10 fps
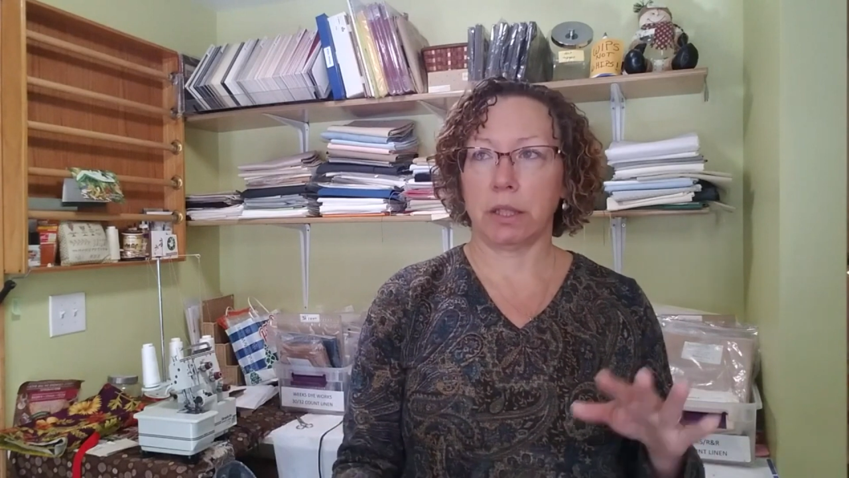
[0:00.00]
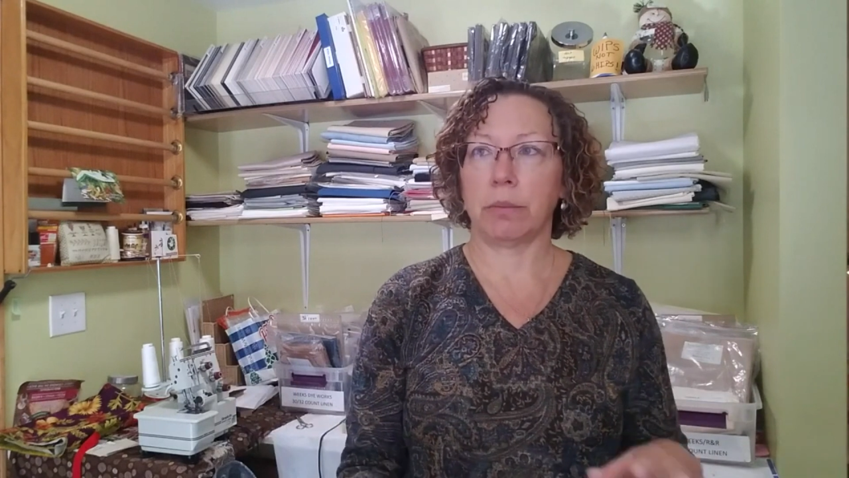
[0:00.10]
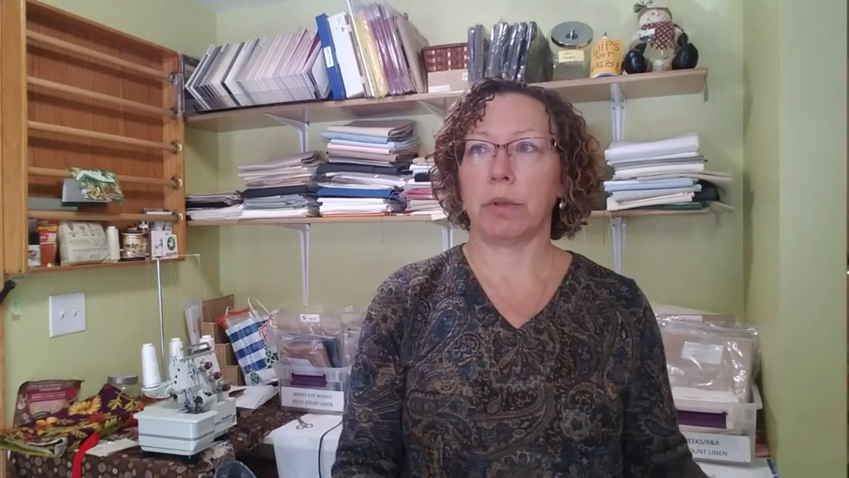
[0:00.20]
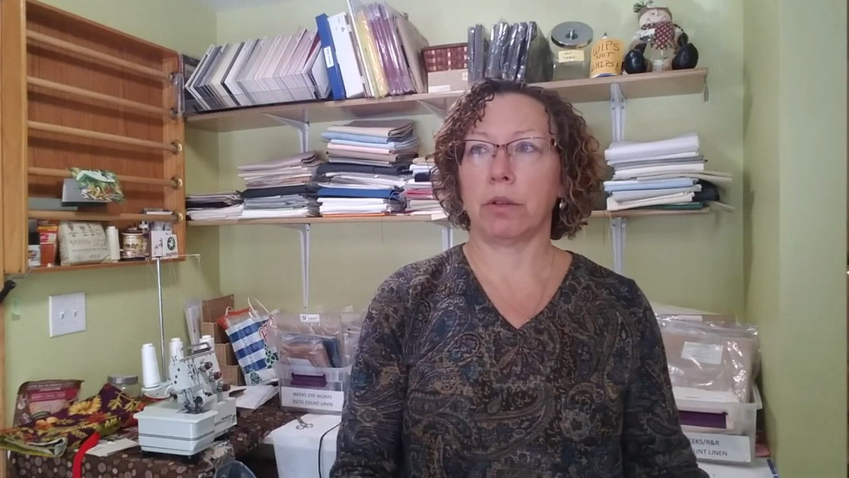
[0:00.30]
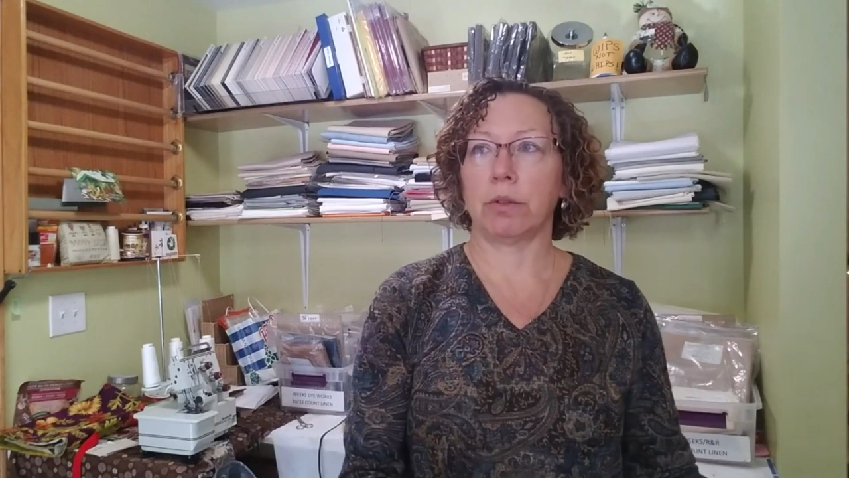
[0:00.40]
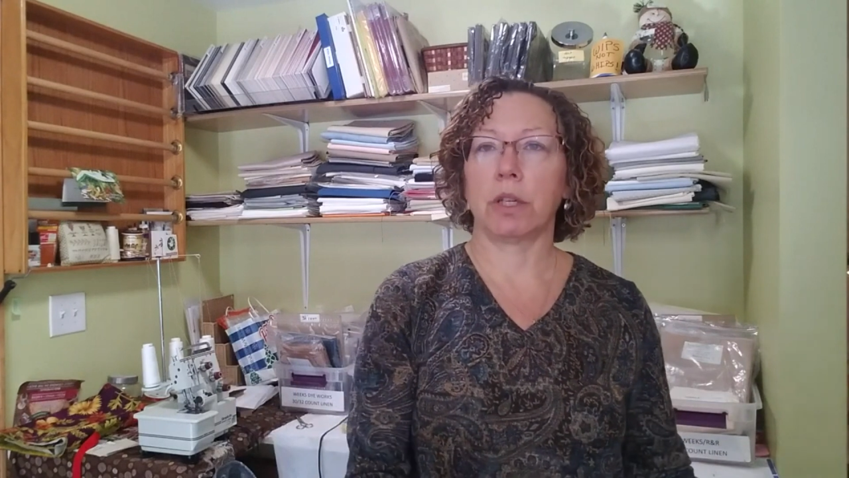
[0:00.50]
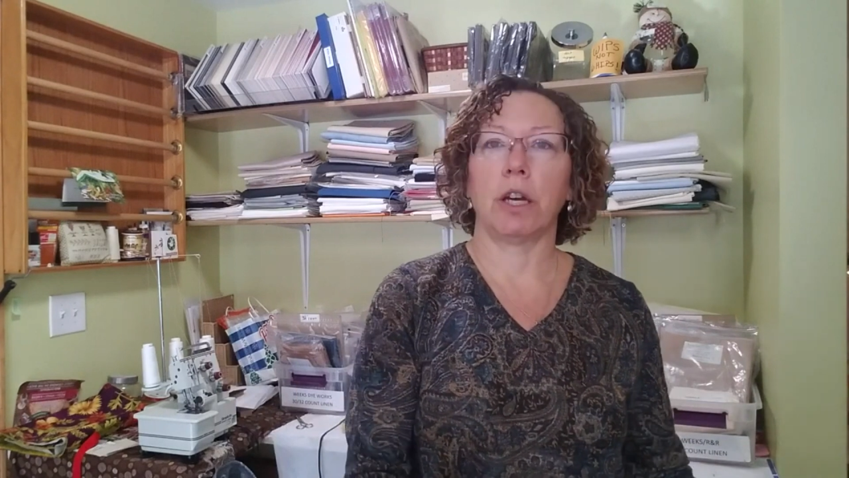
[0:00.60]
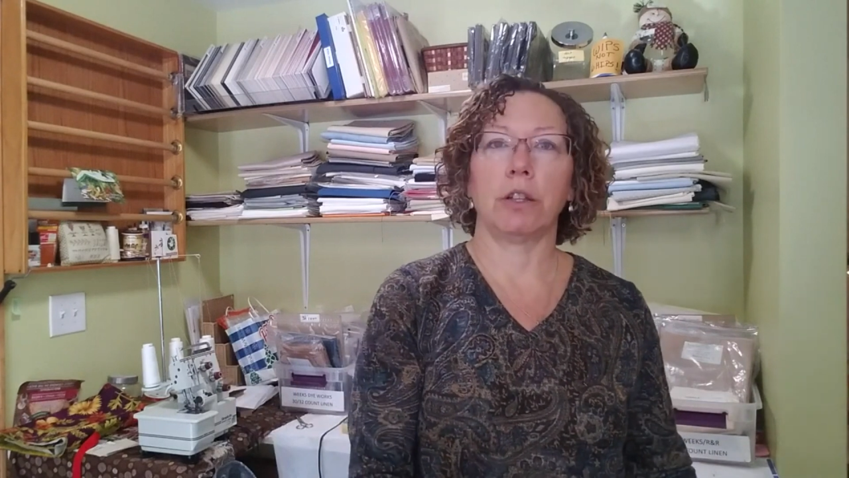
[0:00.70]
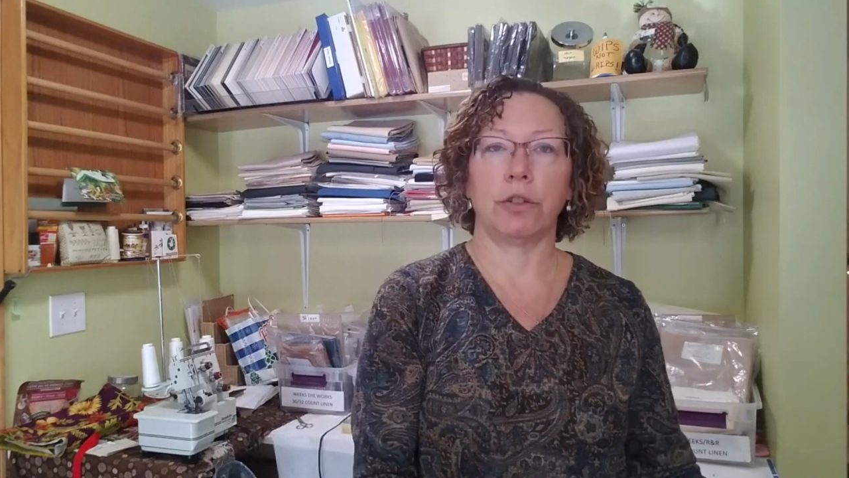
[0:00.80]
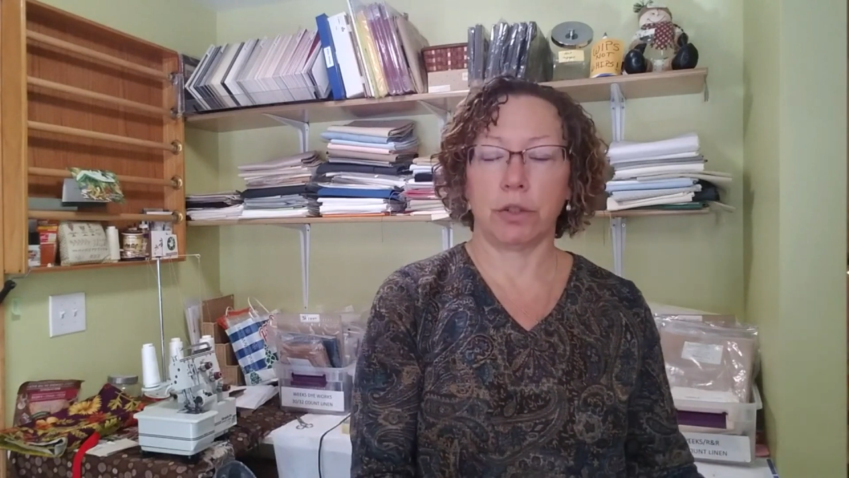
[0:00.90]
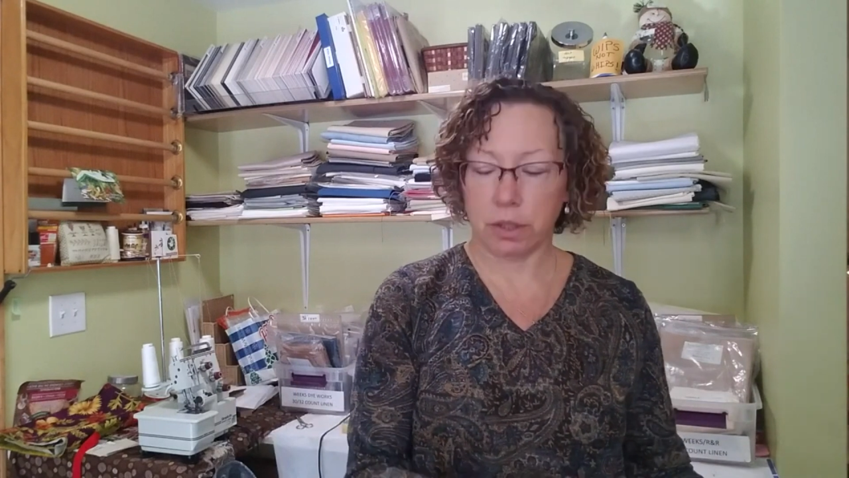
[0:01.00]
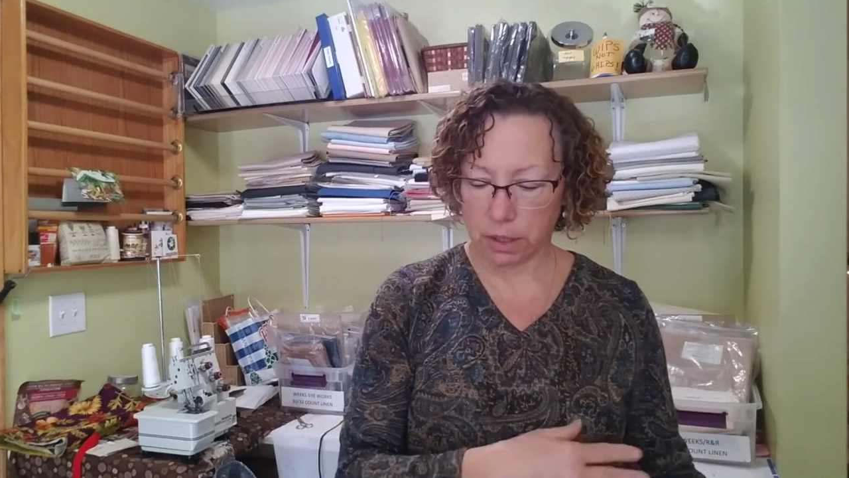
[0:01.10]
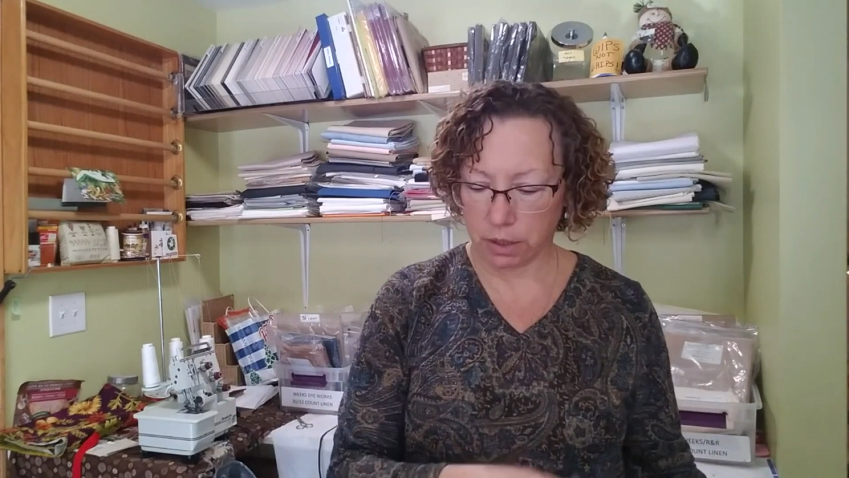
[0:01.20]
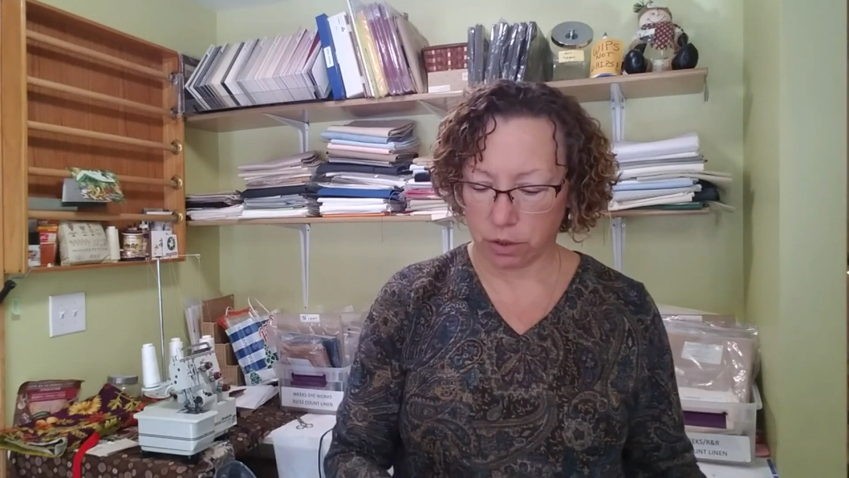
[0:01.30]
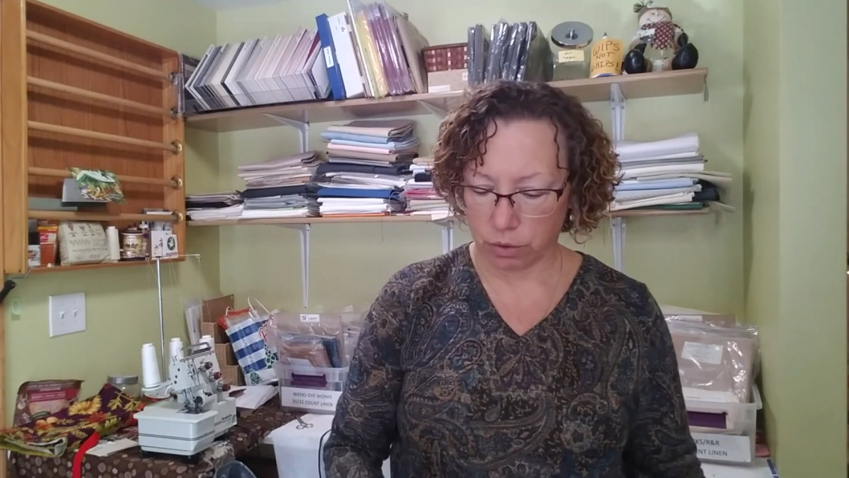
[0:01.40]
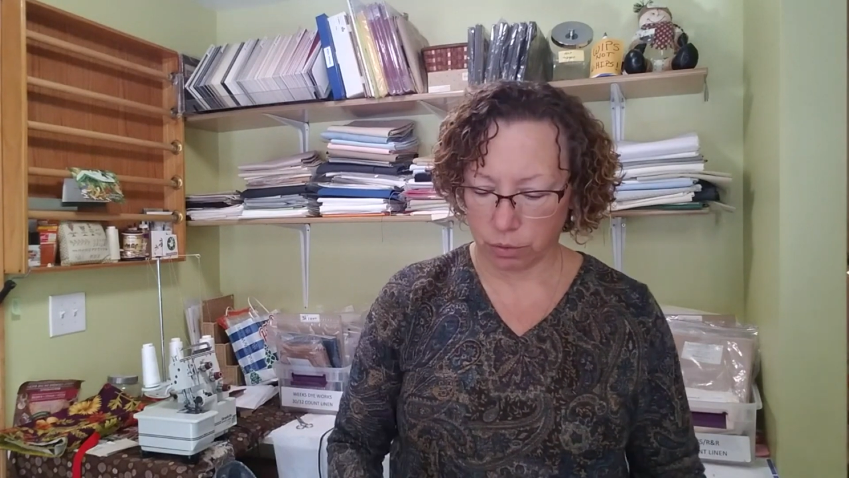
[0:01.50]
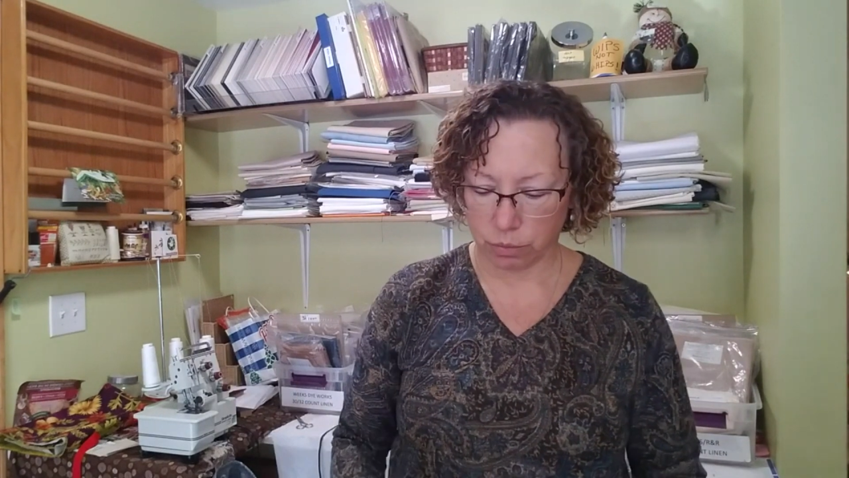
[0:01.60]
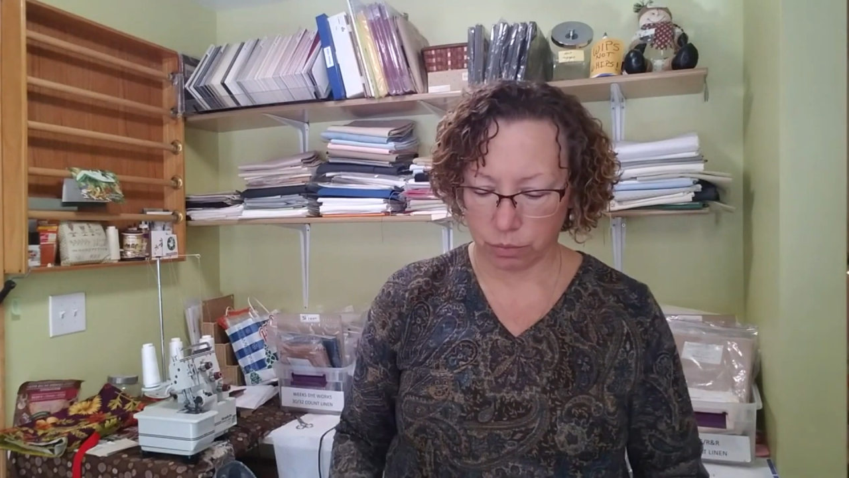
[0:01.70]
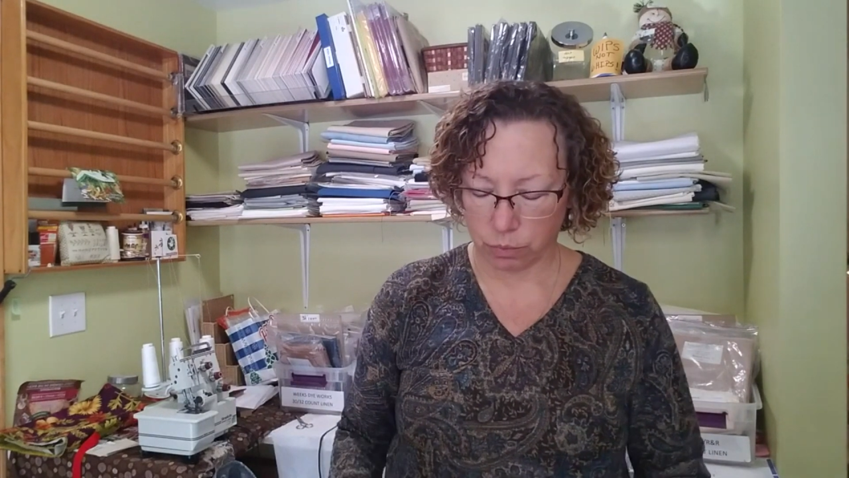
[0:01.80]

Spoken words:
some of those colors into